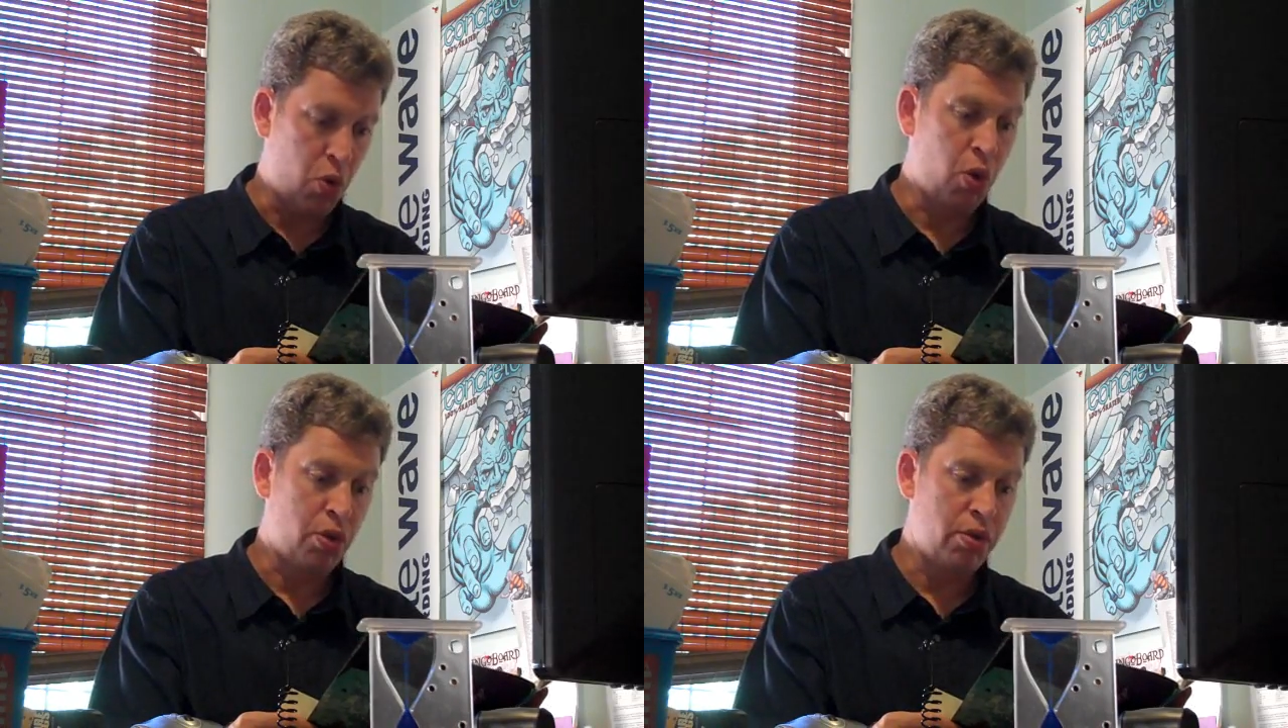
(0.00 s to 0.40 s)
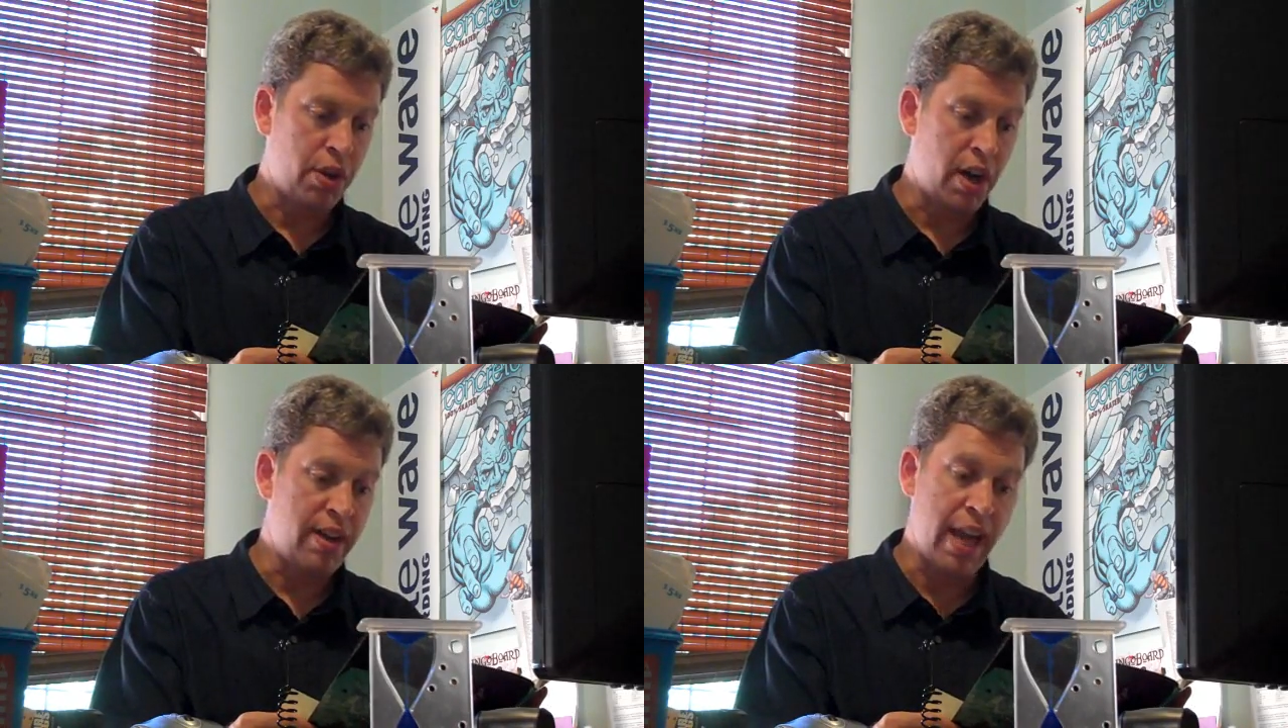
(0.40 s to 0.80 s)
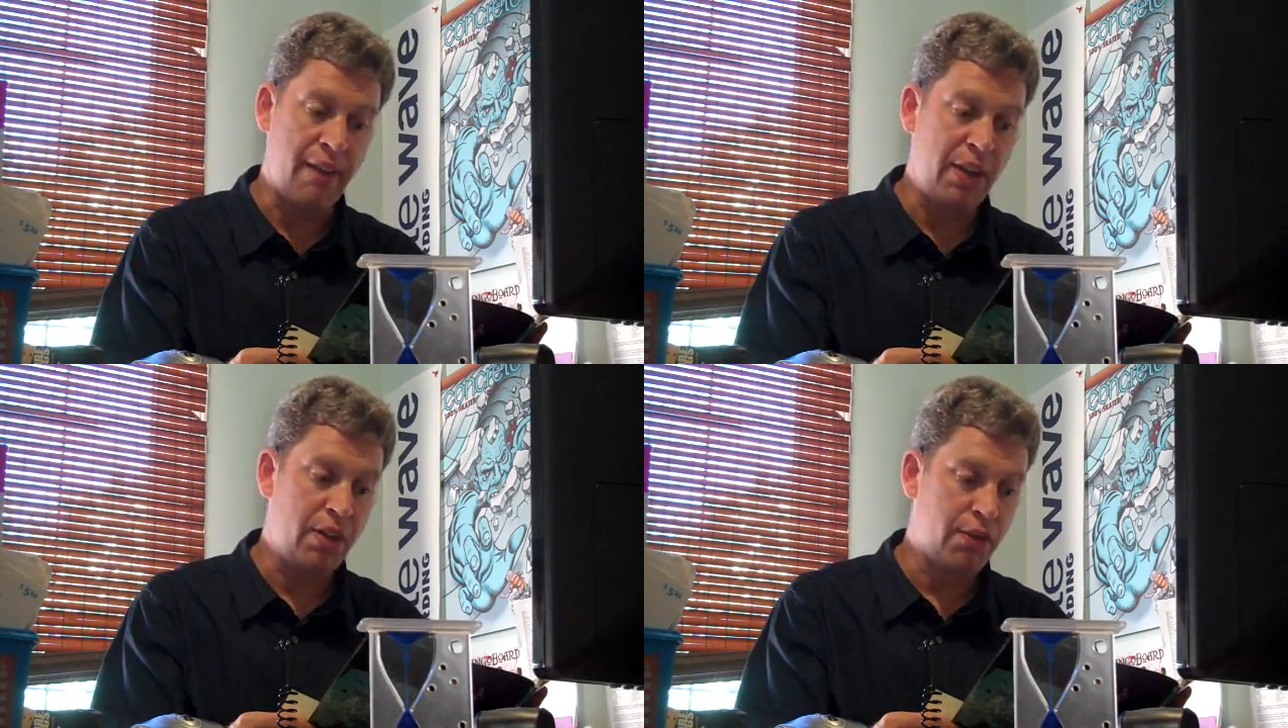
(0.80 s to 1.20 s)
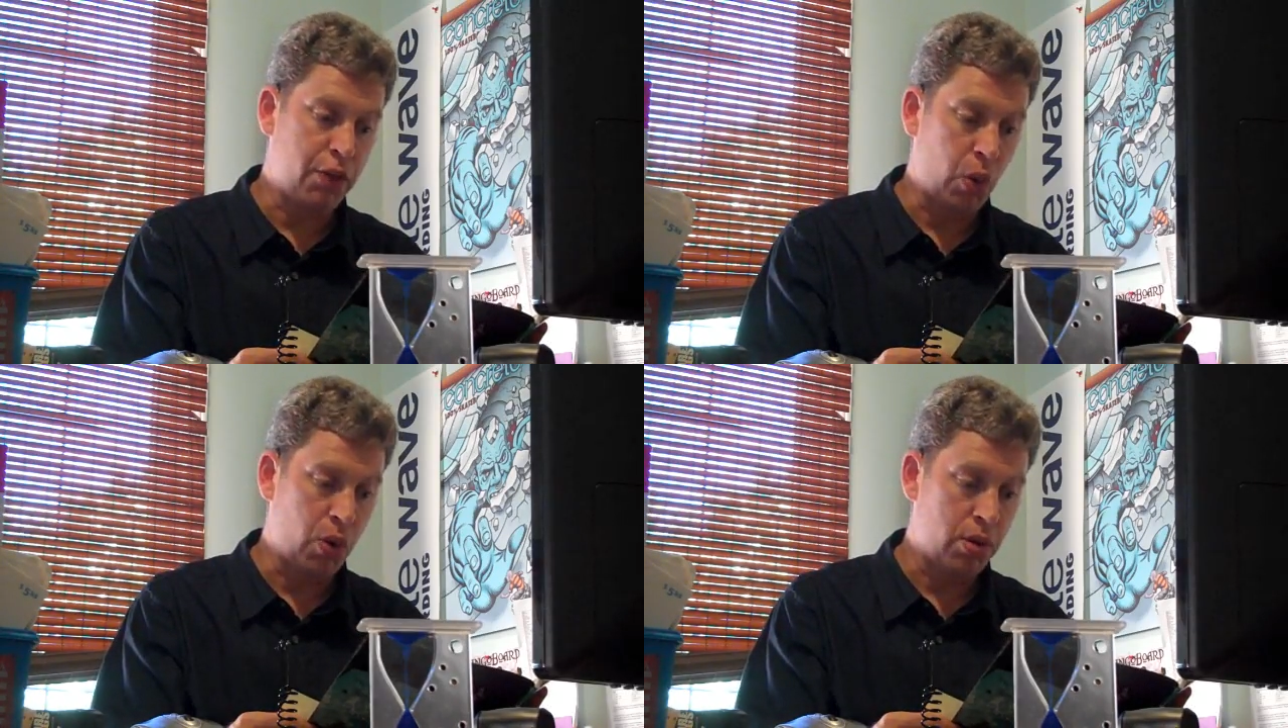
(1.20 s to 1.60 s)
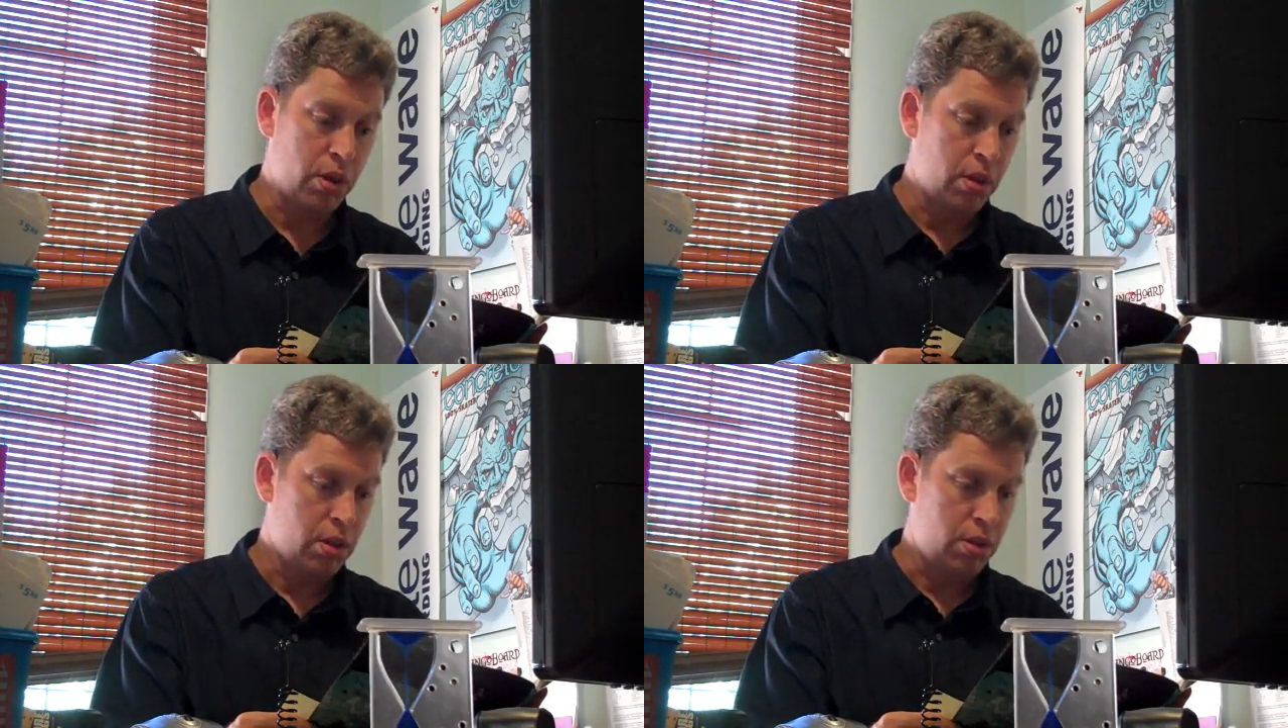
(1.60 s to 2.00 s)
1/4 ton heavy
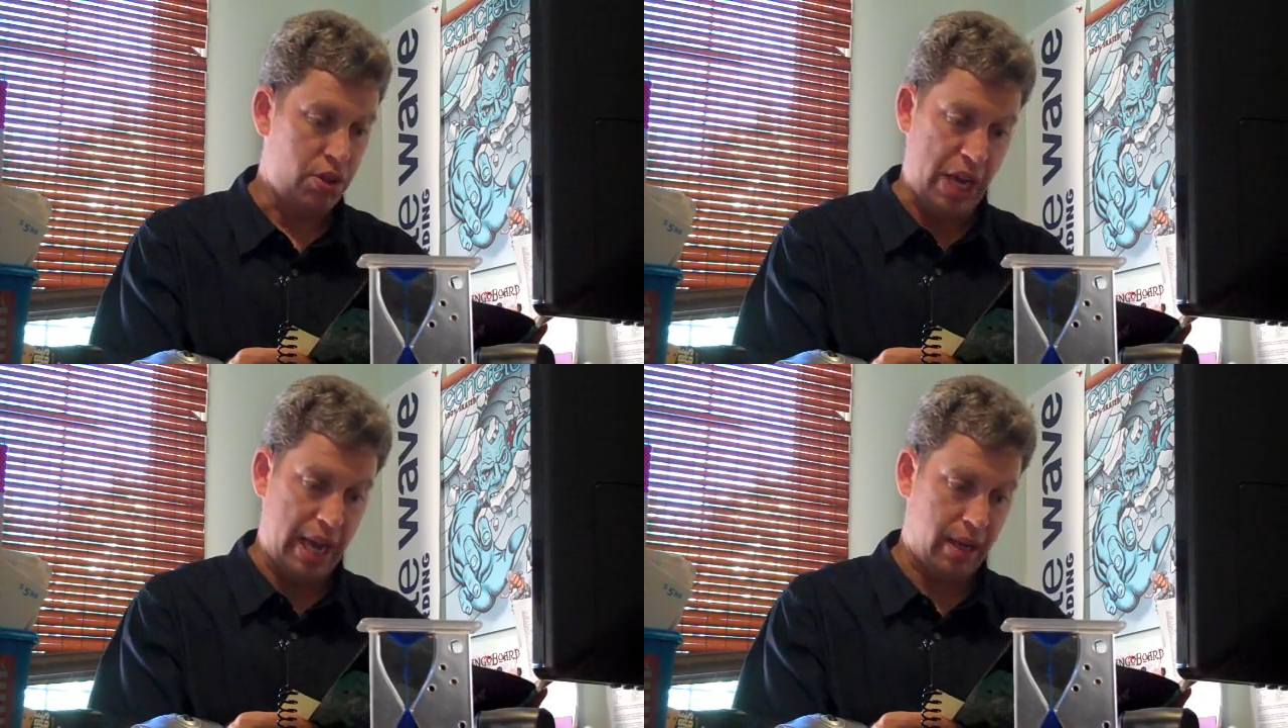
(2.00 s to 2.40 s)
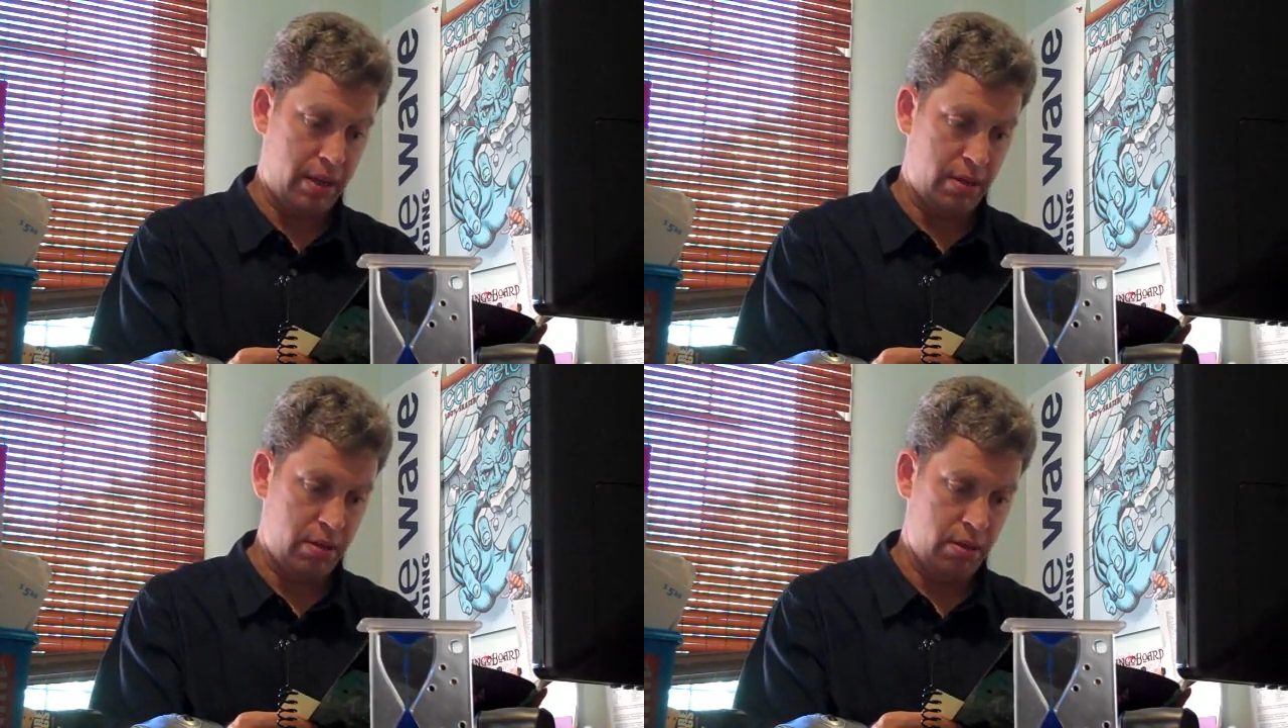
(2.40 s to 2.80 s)
floor jack.